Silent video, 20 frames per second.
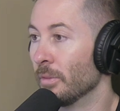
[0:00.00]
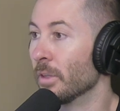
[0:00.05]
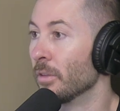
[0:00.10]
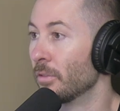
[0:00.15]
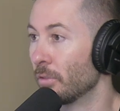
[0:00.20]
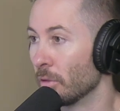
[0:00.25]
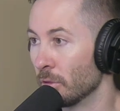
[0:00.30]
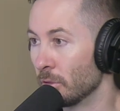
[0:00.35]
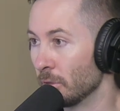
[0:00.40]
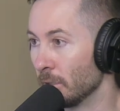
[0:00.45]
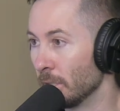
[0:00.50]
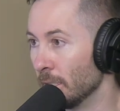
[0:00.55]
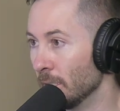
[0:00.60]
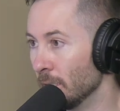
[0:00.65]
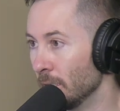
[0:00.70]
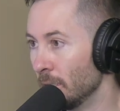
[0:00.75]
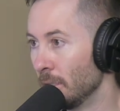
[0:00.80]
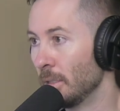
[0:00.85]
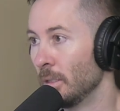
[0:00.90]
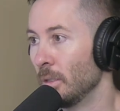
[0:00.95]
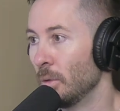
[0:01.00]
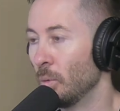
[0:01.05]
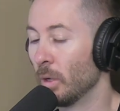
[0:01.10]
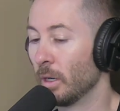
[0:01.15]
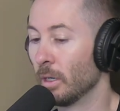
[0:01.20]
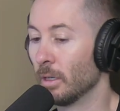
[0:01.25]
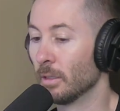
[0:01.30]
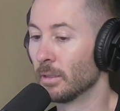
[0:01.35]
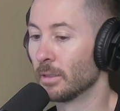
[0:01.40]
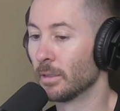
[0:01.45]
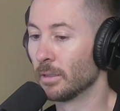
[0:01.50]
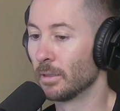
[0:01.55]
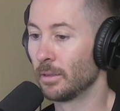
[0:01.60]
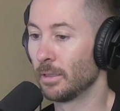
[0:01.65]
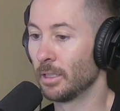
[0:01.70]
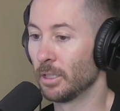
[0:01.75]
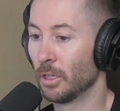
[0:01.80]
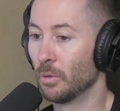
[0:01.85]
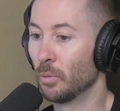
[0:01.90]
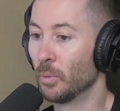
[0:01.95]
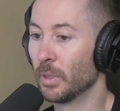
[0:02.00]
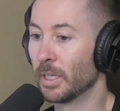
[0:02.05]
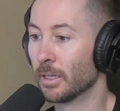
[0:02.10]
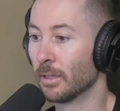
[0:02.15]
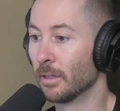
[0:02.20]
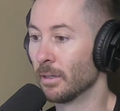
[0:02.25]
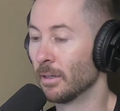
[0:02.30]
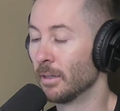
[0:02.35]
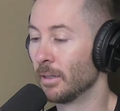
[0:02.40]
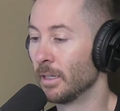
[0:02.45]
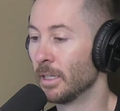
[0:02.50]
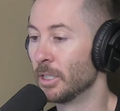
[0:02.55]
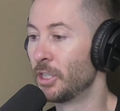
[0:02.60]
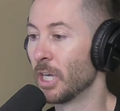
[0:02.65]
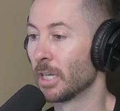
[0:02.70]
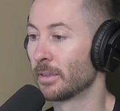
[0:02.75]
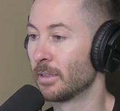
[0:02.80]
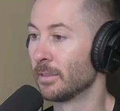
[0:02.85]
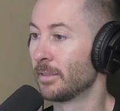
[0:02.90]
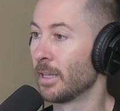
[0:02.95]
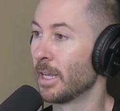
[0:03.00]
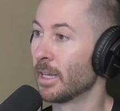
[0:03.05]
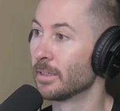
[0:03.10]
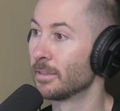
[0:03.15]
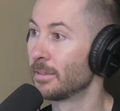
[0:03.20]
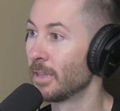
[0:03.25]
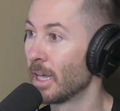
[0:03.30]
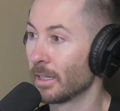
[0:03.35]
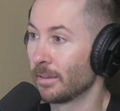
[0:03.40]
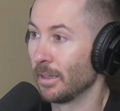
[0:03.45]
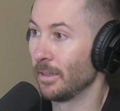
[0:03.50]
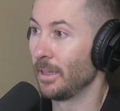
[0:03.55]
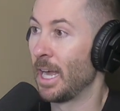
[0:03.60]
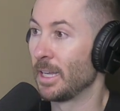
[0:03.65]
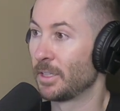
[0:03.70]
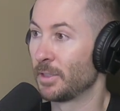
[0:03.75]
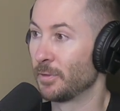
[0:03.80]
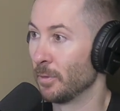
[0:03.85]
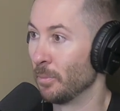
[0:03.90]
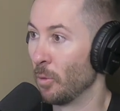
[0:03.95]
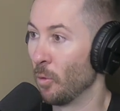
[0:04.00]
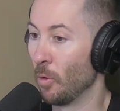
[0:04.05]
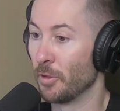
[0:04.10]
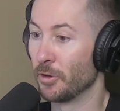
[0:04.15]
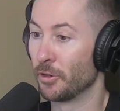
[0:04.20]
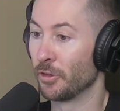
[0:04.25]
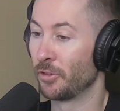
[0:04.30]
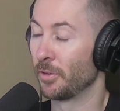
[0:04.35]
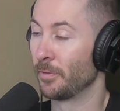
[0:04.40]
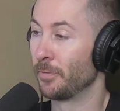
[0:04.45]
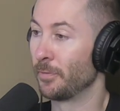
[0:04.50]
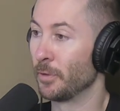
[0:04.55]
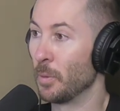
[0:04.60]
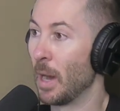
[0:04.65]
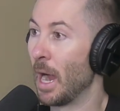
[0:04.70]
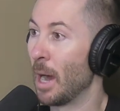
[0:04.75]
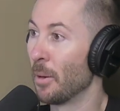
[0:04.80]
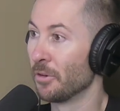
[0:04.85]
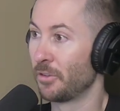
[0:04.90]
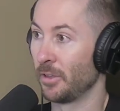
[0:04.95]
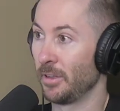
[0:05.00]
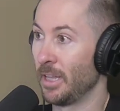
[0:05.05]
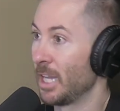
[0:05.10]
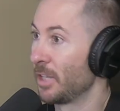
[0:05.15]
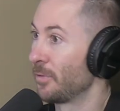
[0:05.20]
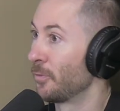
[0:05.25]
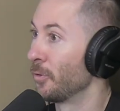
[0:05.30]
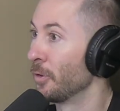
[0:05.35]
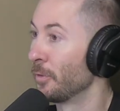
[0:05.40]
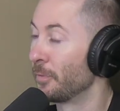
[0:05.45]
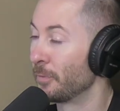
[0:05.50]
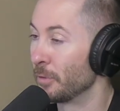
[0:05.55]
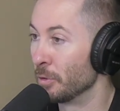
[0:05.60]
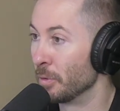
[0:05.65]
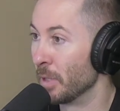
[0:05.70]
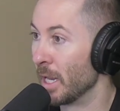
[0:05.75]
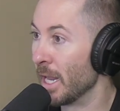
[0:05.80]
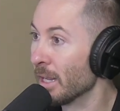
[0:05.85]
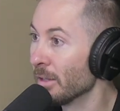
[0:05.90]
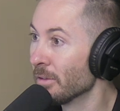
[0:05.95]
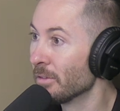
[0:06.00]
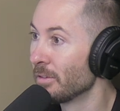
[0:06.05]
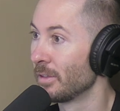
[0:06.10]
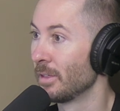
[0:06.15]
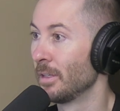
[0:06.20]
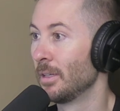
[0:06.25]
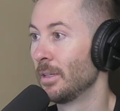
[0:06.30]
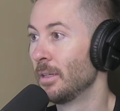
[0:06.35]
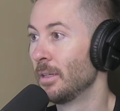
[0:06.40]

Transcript: this surgery, where we can inject this anesthetic that lasts for more than just a few hours. It lasts for a few days.